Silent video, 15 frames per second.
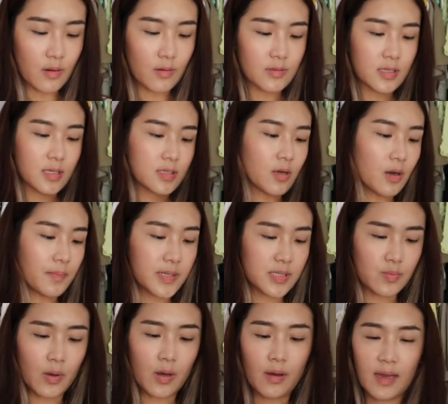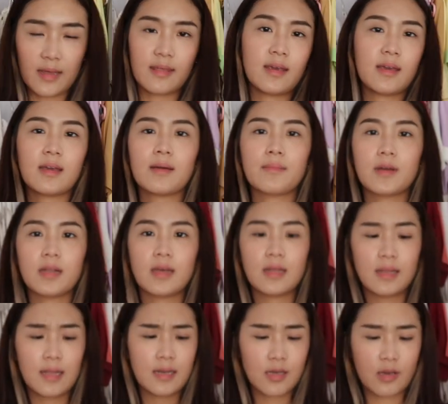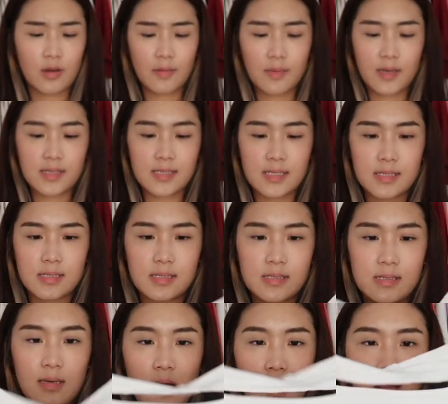halter top as well, I think I'm gonna let it go because it's,